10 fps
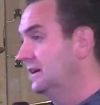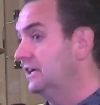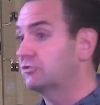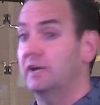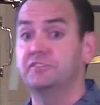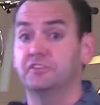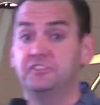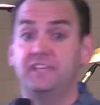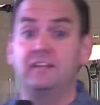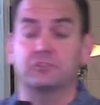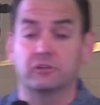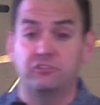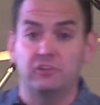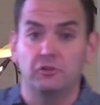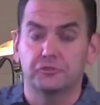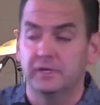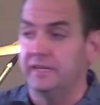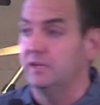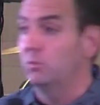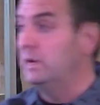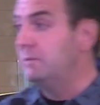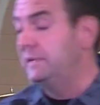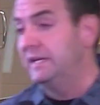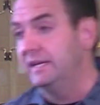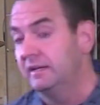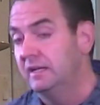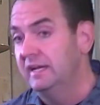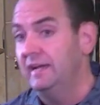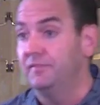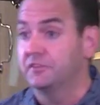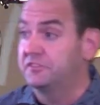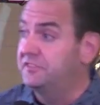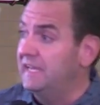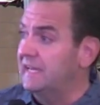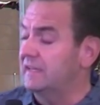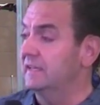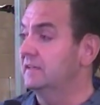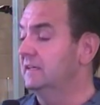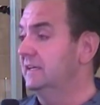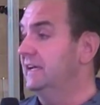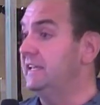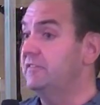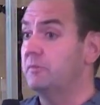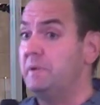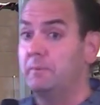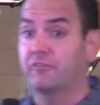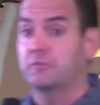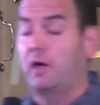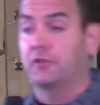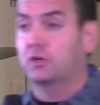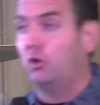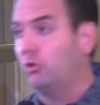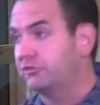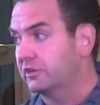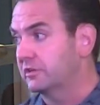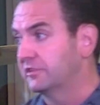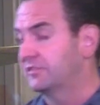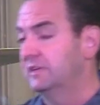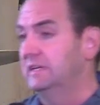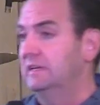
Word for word: He tries to center children and women and, and the sick and, and even people from other cultures.